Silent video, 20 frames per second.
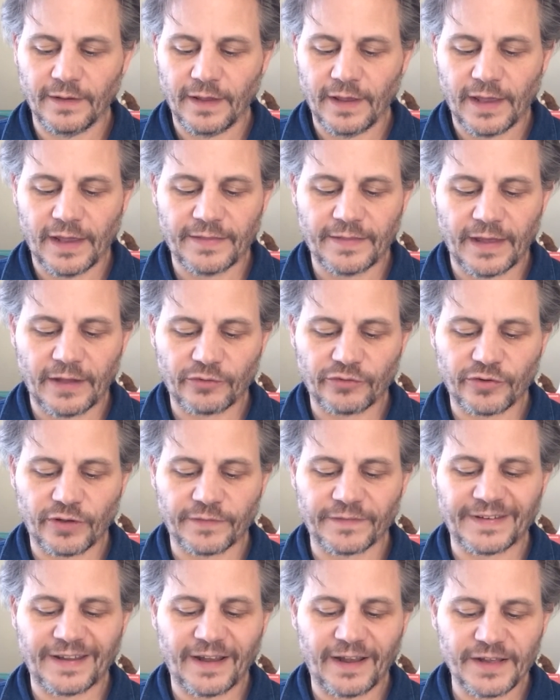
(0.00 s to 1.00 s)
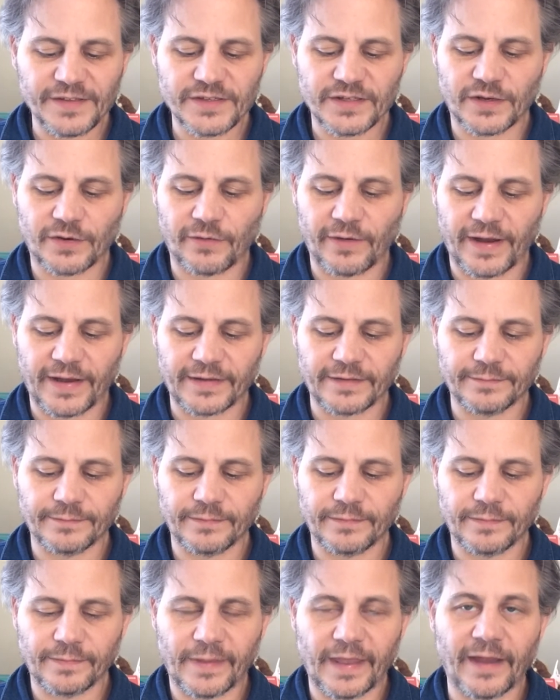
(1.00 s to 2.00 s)
And thou shalt consecrate
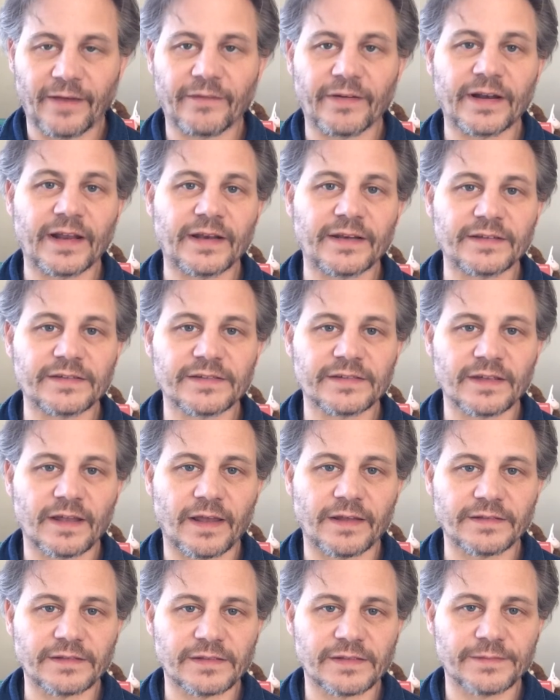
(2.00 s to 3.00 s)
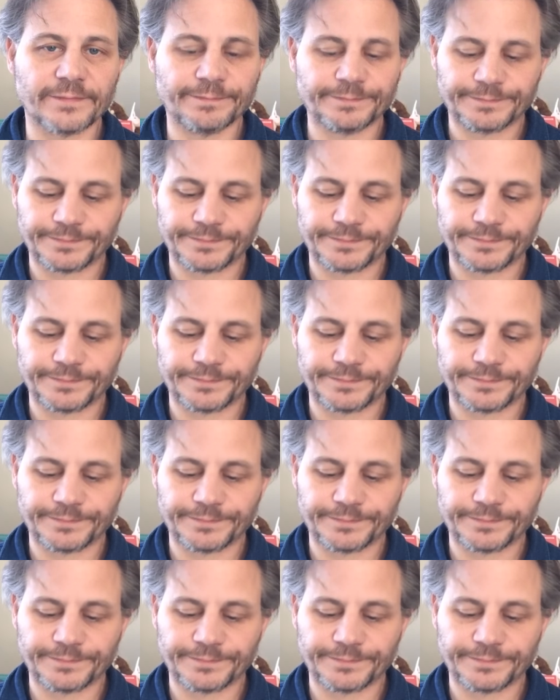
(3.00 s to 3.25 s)
Aaron and his sons.